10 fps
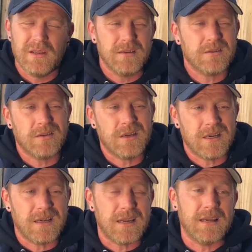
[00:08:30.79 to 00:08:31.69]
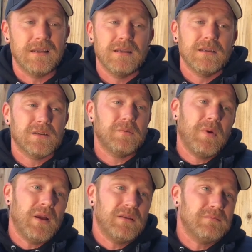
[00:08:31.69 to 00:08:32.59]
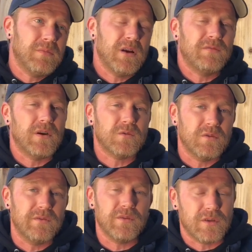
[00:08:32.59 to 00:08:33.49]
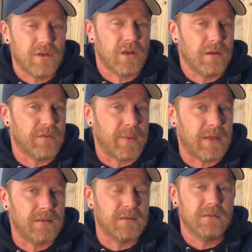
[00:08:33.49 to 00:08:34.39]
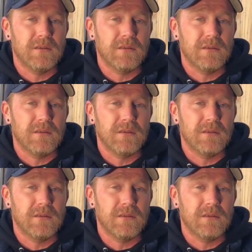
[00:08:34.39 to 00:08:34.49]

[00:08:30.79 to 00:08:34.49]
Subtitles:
It's got none of that. So my advice would, if you're gonna go for pens,